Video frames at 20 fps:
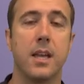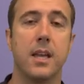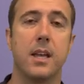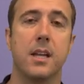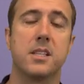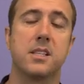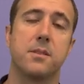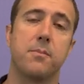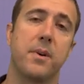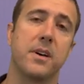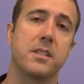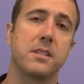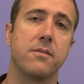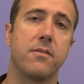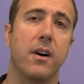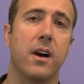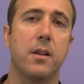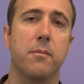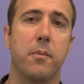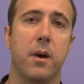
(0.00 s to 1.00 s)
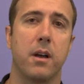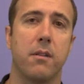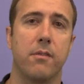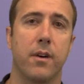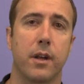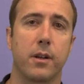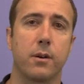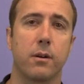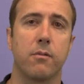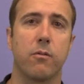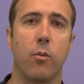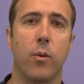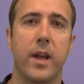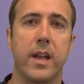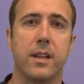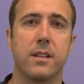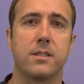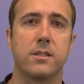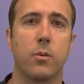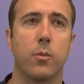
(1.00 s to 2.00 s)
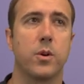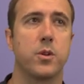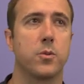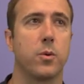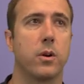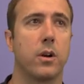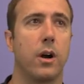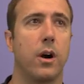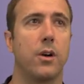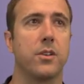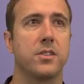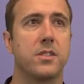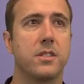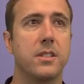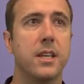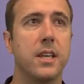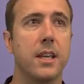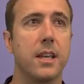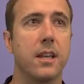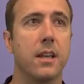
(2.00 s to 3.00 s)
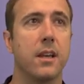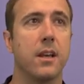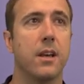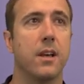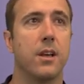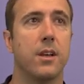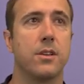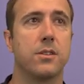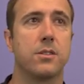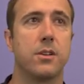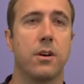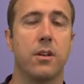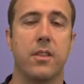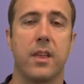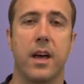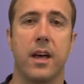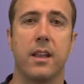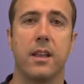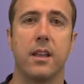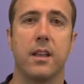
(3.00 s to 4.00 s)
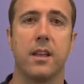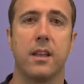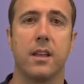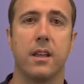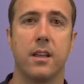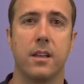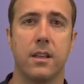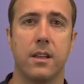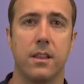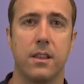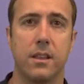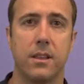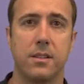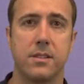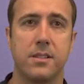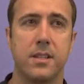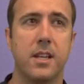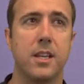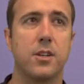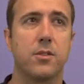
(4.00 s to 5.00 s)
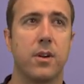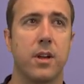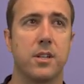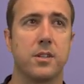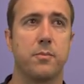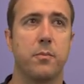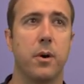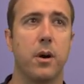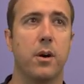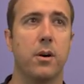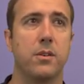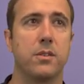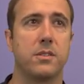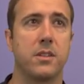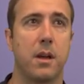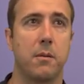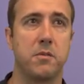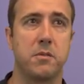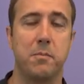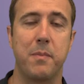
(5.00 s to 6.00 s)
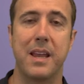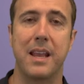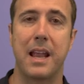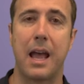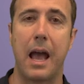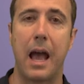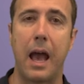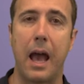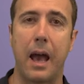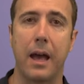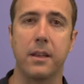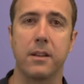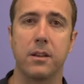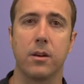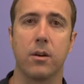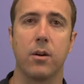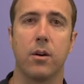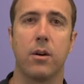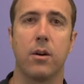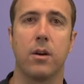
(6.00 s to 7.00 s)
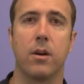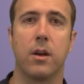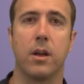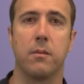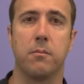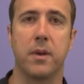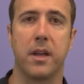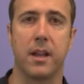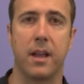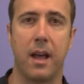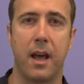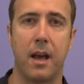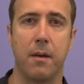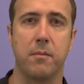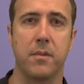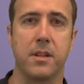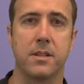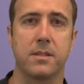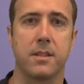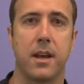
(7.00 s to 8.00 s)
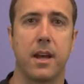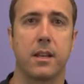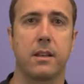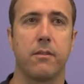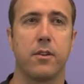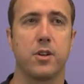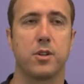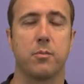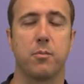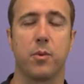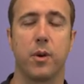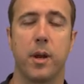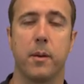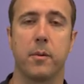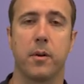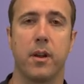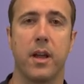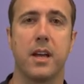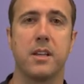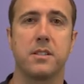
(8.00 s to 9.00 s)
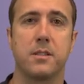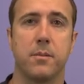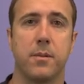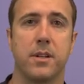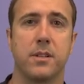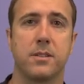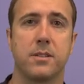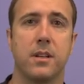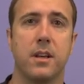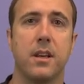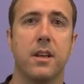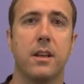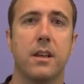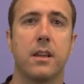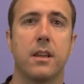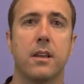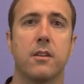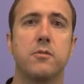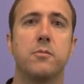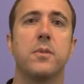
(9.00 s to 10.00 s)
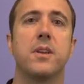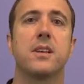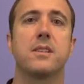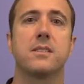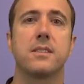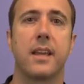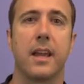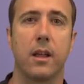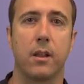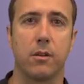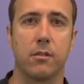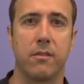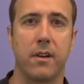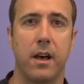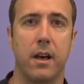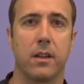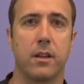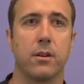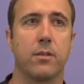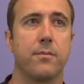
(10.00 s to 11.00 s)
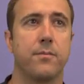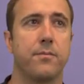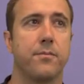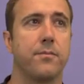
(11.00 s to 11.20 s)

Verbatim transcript: It's specified by a vector of weights, which we'll call c, so that c transpose times beta hat and beta hat means the activation parameter estimates, gives me a scalar value.